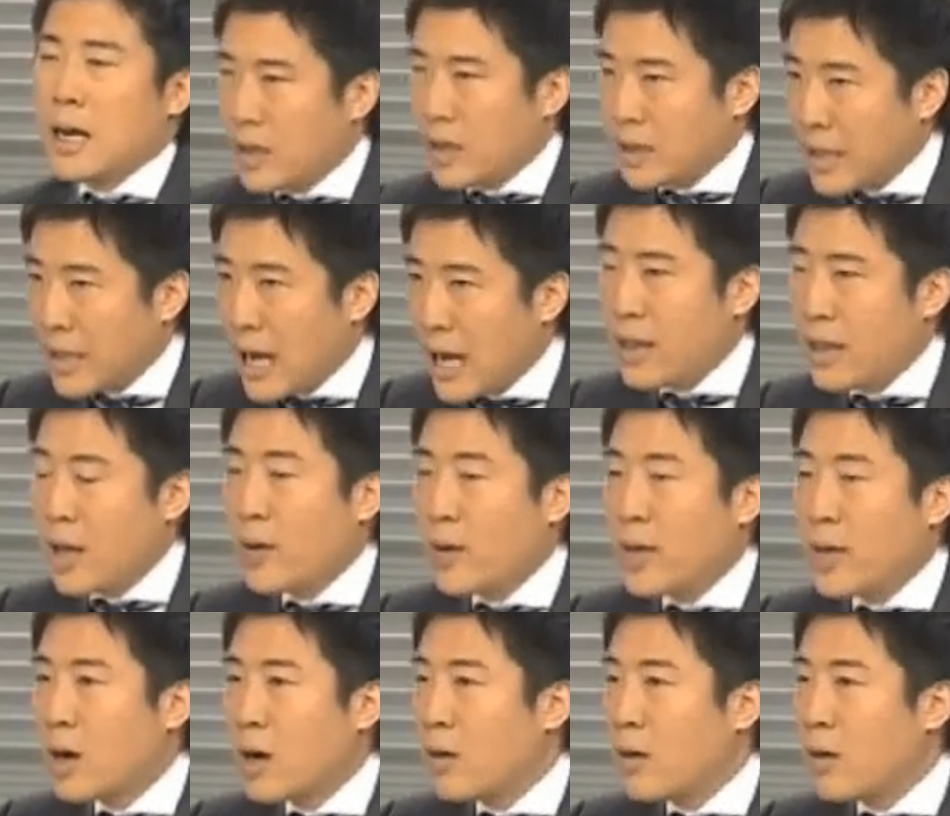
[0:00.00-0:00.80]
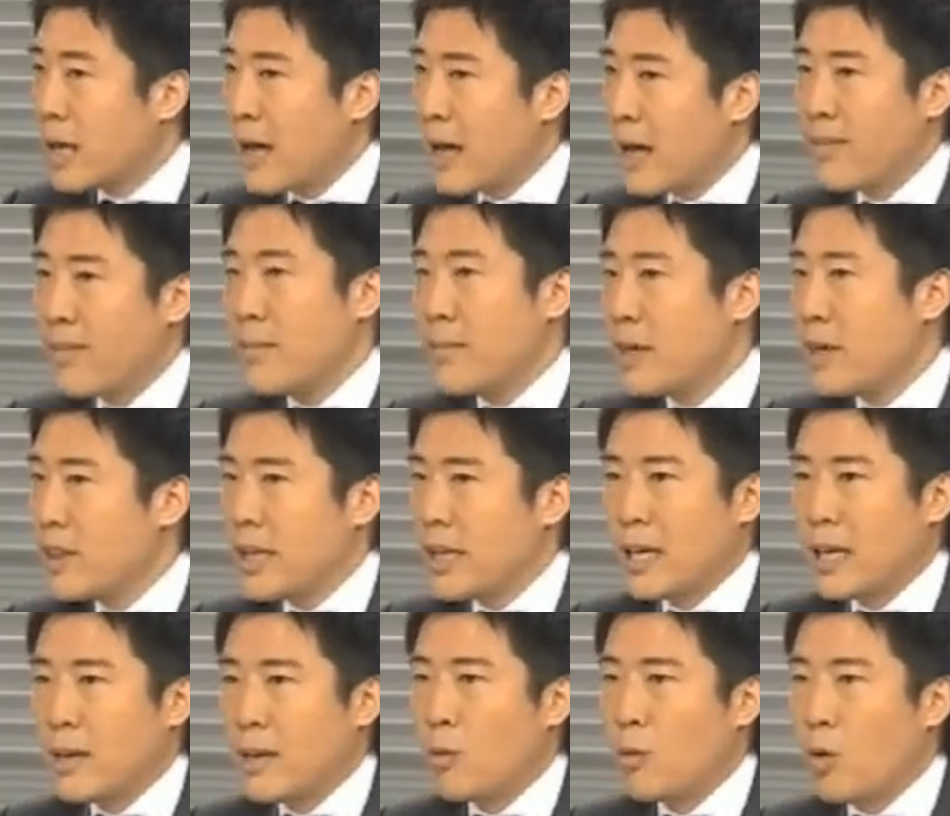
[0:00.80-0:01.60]
now that we don't have the
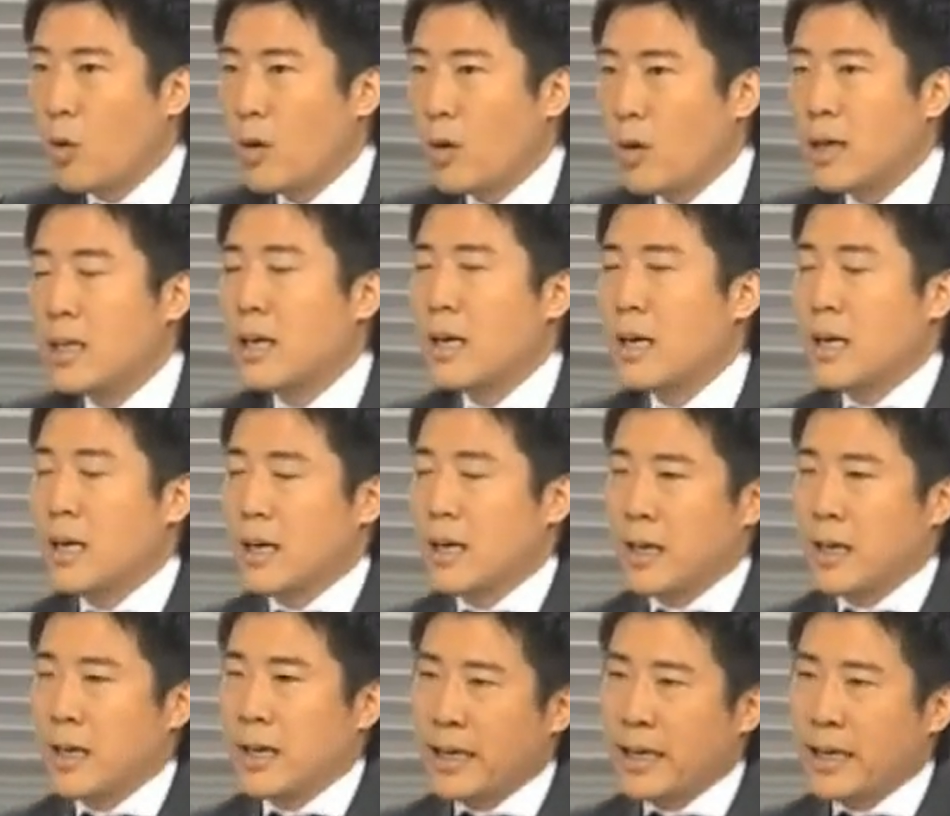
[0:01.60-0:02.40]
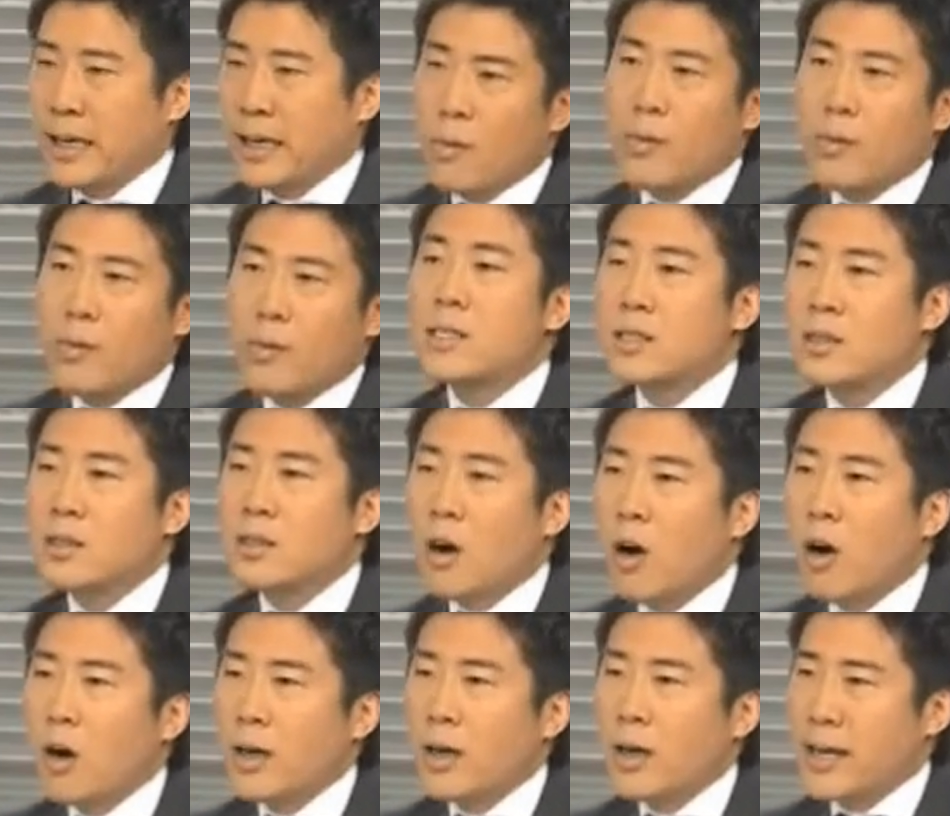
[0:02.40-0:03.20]
myth anymore, can we
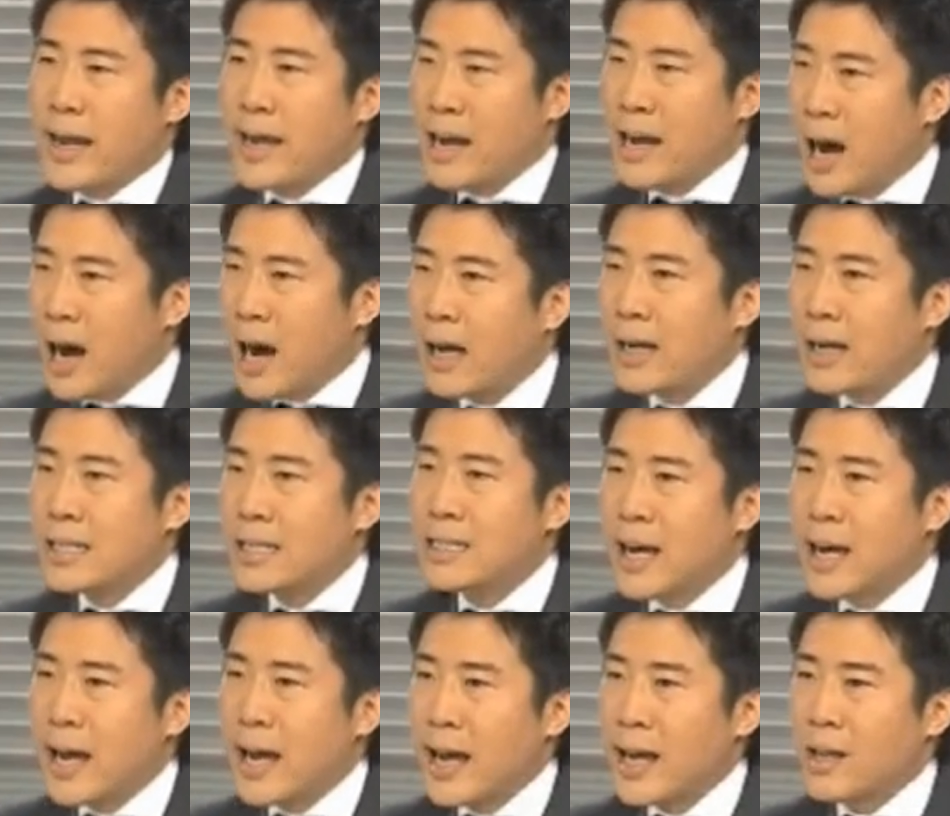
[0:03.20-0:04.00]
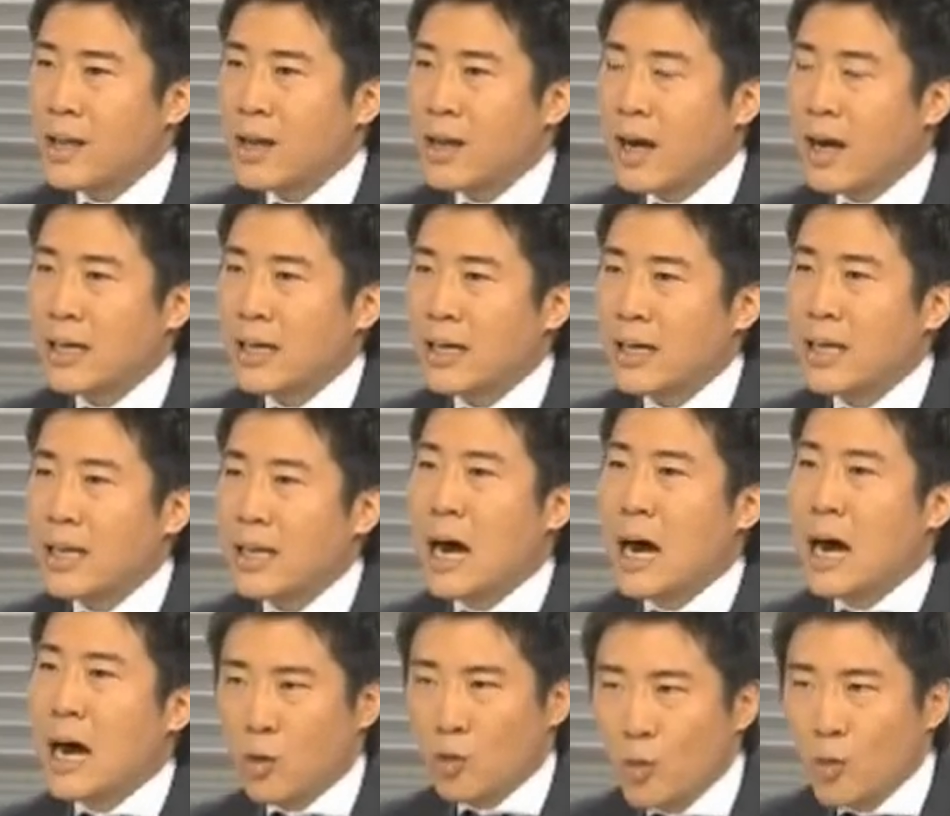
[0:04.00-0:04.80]
start an honest dialogue
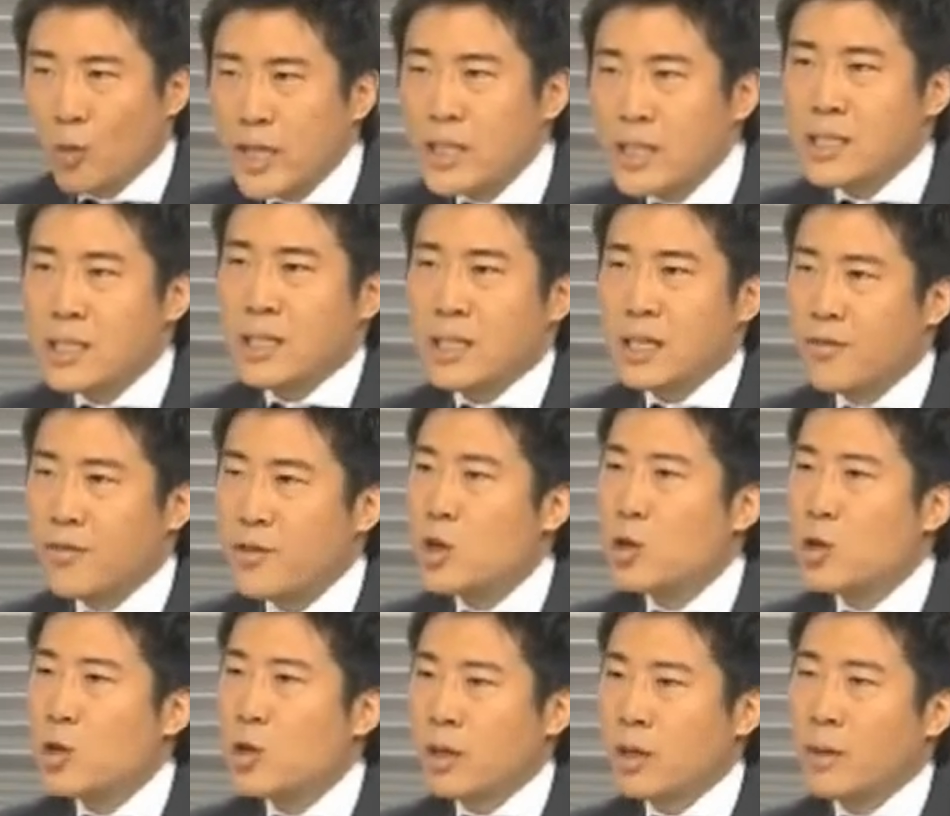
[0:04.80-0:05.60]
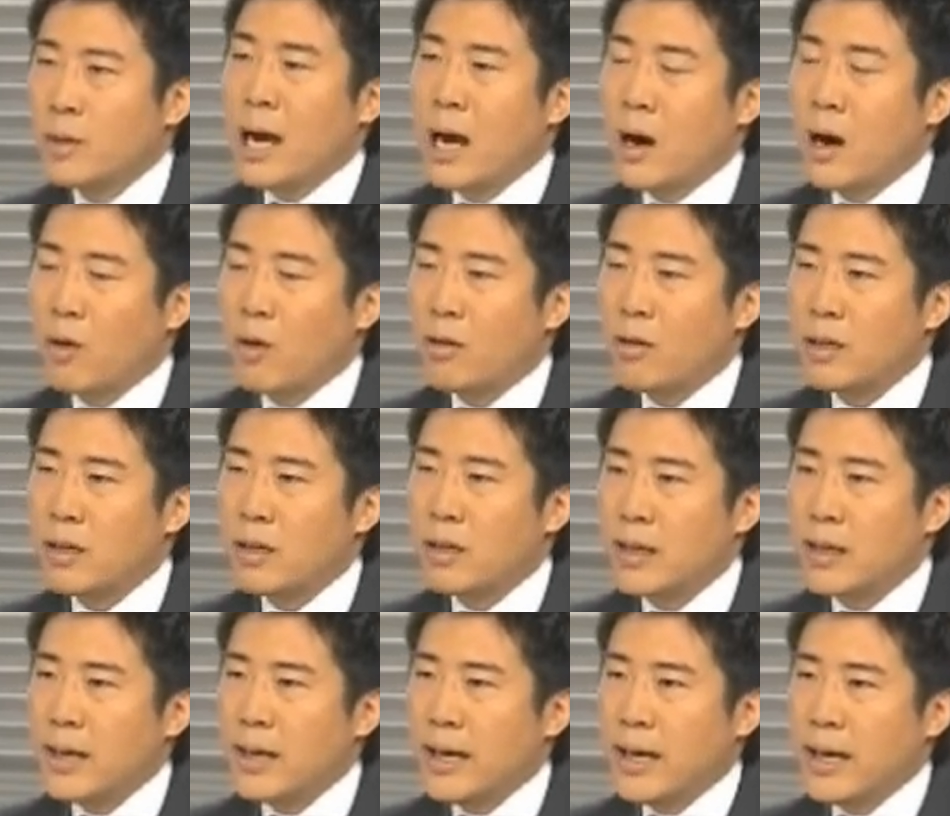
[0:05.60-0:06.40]
on the risk of nuclear power?
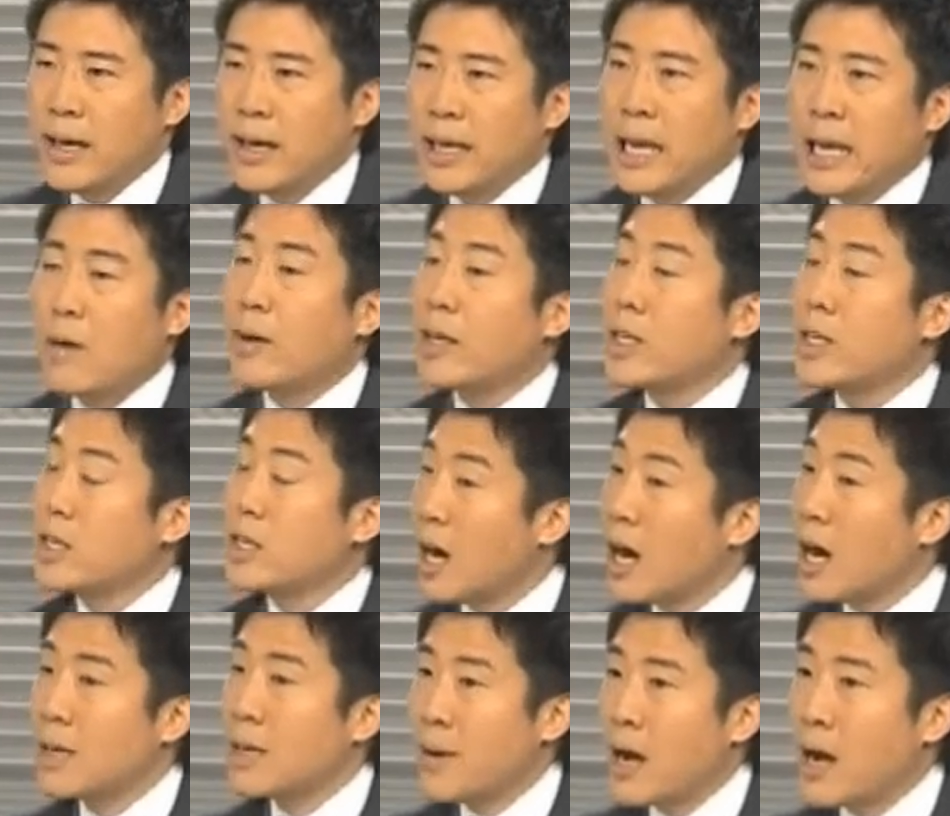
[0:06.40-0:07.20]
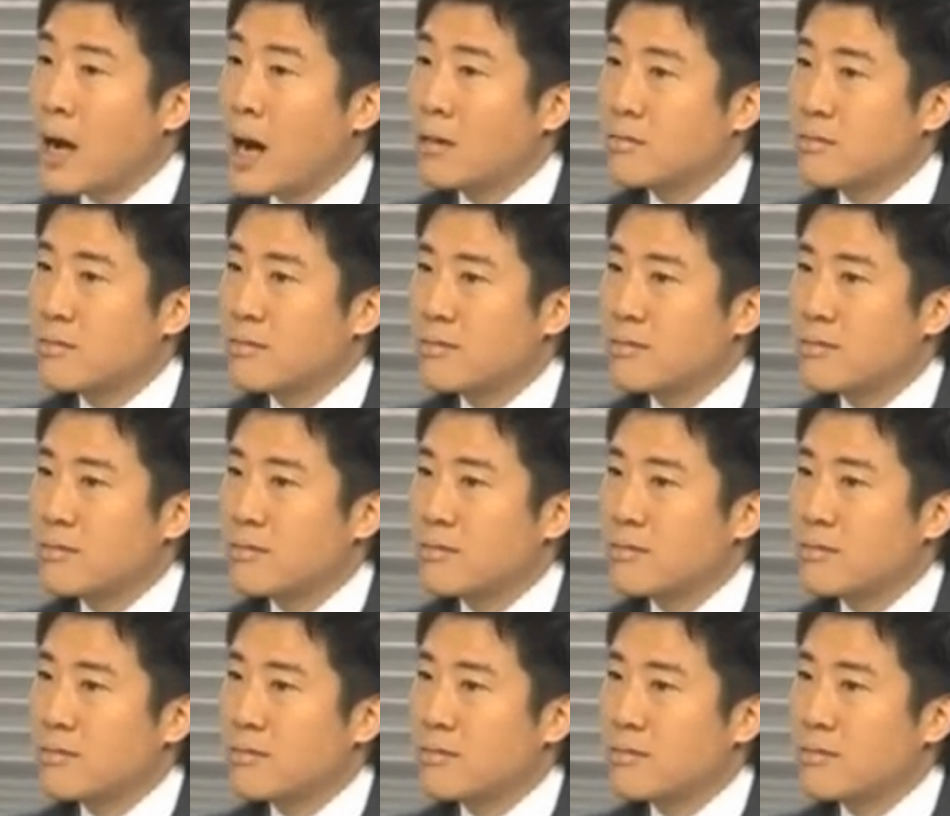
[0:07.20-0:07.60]
Can we talk about